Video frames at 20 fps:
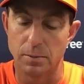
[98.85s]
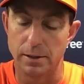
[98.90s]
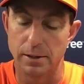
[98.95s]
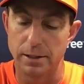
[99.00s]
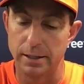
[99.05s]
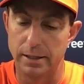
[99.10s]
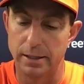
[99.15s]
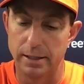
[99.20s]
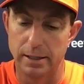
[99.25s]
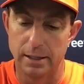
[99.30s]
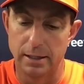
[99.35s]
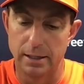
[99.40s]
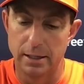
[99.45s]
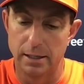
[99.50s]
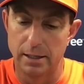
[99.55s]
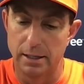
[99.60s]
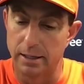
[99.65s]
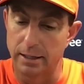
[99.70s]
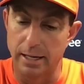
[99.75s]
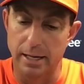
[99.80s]
But,
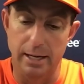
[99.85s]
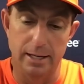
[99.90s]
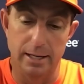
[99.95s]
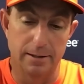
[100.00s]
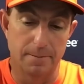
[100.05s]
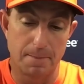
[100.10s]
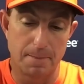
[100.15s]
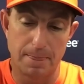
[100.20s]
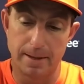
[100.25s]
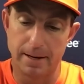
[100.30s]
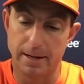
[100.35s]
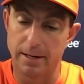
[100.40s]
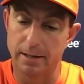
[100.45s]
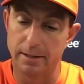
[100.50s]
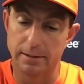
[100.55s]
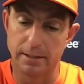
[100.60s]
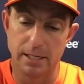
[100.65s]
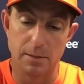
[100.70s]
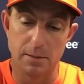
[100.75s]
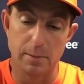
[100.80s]
again,
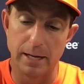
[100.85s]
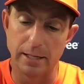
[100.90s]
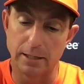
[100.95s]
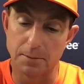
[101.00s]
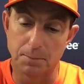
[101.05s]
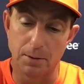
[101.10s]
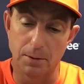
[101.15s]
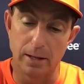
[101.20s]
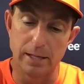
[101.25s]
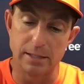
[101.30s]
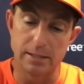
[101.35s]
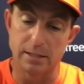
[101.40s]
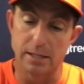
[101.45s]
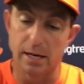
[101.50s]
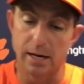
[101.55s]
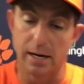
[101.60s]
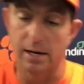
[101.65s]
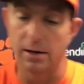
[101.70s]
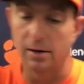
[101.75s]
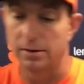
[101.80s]
didn't make the plays
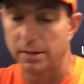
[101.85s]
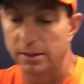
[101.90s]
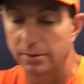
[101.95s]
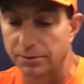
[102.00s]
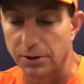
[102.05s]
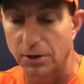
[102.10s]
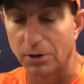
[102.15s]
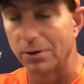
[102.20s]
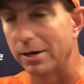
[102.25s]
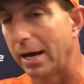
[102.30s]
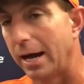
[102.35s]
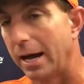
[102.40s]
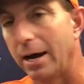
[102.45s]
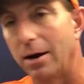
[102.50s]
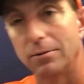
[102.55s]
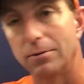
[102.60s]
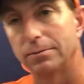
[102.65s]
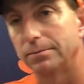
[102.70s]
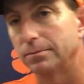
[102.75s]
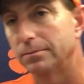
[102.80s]
there. And then 3rd
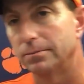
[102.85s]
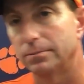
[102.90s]
down